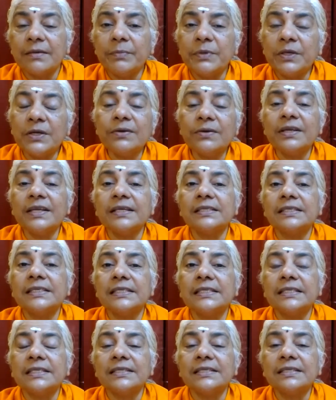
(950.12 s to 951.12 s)
Pure
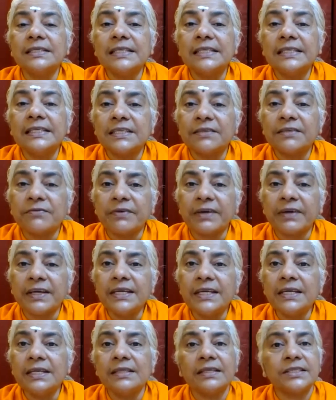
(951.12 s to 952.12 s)
existence is
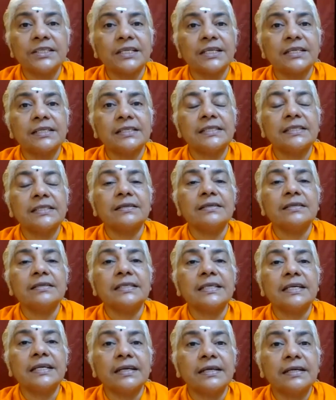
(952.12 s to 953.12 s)
defined in the
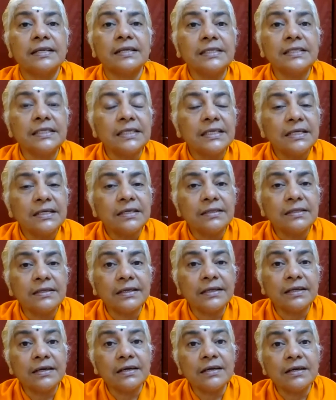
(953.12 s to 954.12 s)
Shastras as
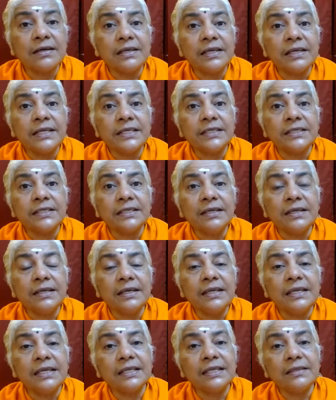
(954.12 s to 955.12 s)
Trikaleshi
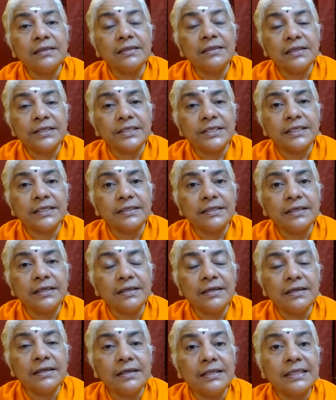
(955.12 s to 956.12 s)
Yat
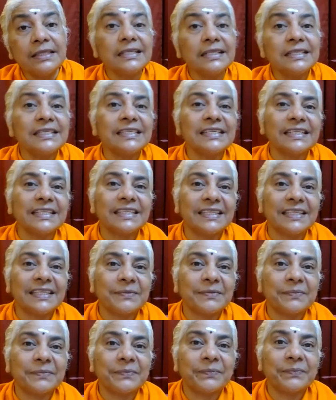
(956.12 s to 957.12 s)
Tishtati Tat
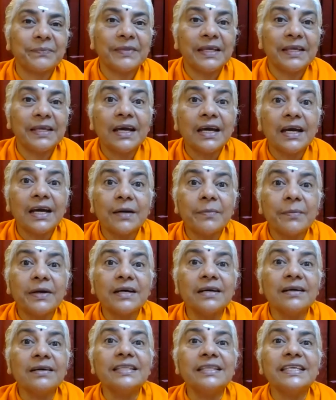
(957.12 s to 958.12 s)
Satyam.
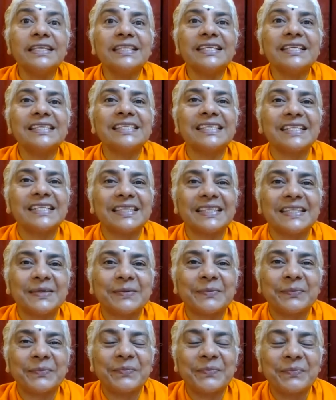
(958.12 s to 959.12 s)
Abadhita
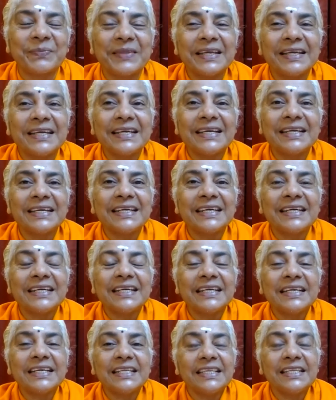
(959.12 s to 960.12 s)
Satyam.
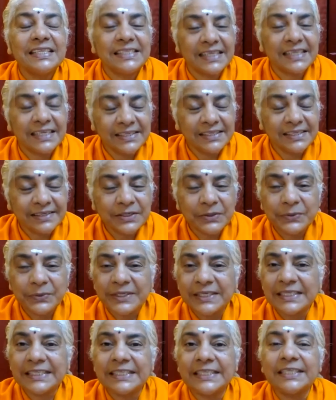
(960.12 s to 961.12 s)
The Sanskrit
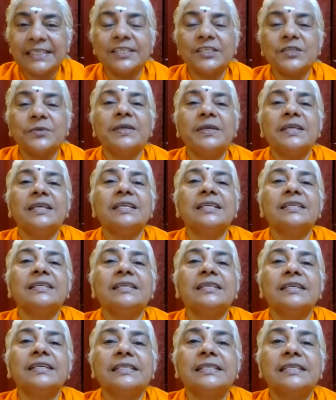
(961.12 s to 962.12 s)
words just mean
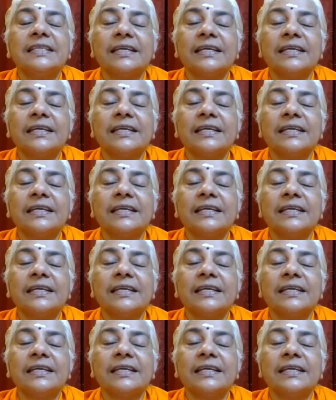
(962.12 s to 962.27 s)
is